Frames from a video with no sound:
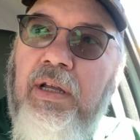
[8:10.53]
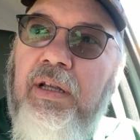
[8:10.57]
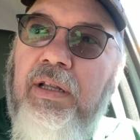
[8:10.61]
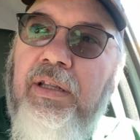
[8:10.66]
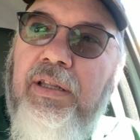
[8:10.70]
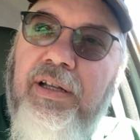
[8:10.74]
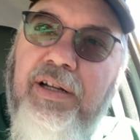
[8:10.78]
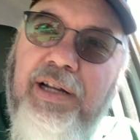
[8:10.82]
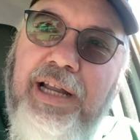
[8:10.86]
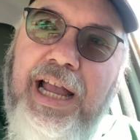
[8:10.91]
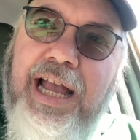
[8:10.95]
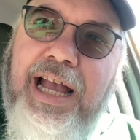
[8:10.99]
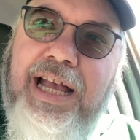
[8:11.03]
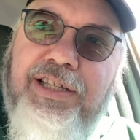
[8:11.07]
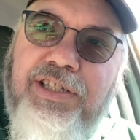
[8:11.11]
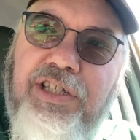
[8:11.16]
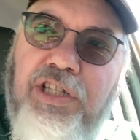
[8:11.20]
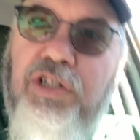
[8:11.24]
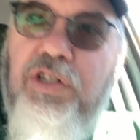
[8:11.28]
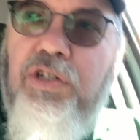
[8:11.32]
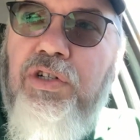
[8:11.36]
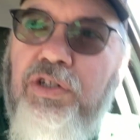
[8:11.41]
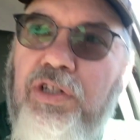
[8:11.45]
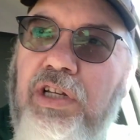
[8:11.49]
Their gas
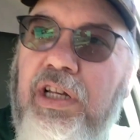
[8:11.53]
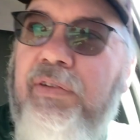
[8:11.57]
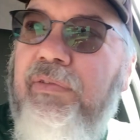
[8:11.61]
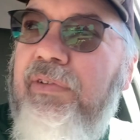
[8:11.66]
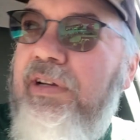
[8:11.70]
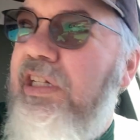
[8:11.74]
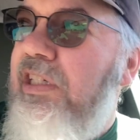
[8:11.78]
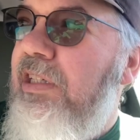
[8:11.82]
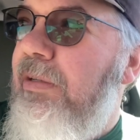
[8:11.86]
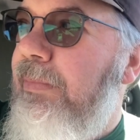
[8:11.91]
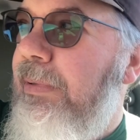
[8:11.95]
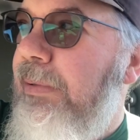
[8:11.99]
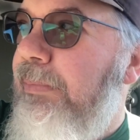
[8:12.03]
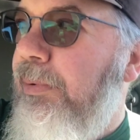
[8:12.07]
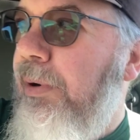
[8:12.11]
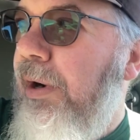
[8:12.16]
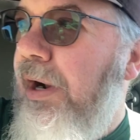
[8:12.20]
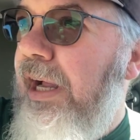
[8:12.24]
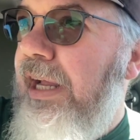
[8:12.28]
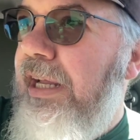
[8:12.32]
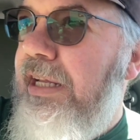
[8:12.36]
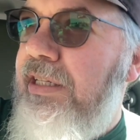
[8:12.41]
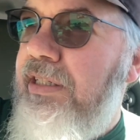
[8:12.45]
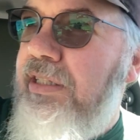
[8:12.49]
is usually reasonably
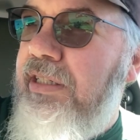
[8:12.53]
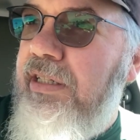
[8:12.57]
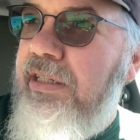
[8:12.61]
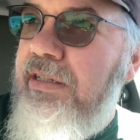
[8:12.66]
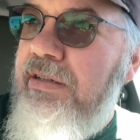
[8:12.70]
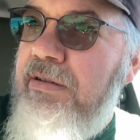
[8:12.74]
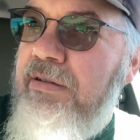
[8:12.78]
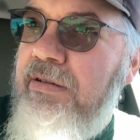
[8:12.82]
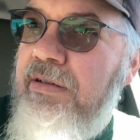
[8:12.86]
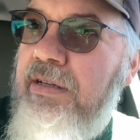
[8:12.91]
priced.